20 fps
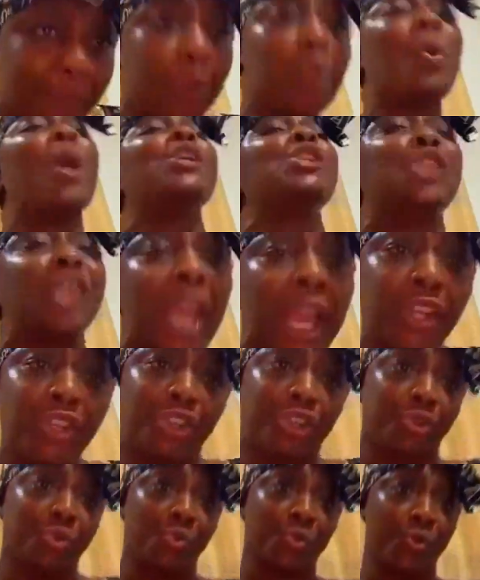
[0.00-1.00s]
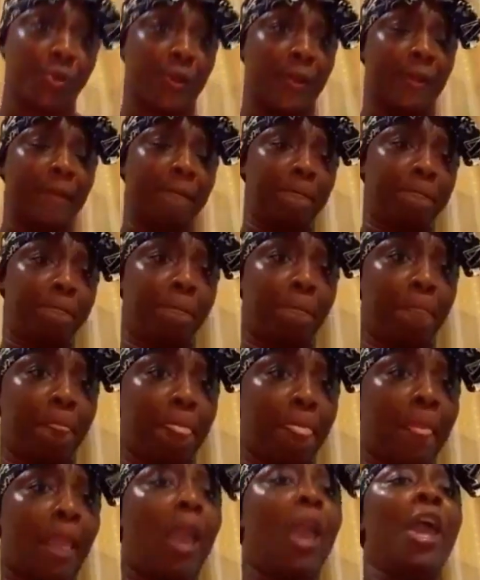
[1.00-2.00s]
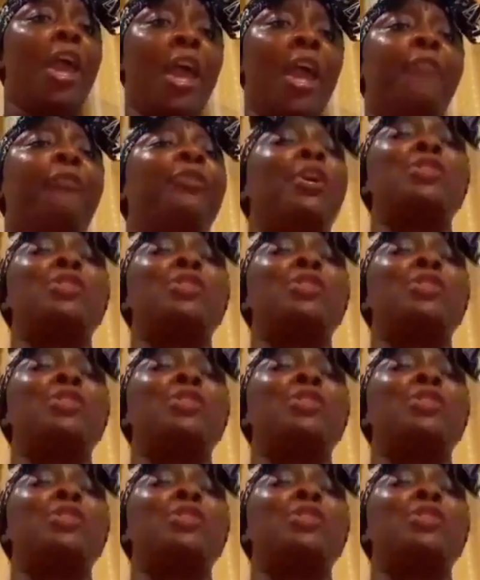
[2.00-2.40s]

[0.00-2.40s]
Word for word: and change you. If so,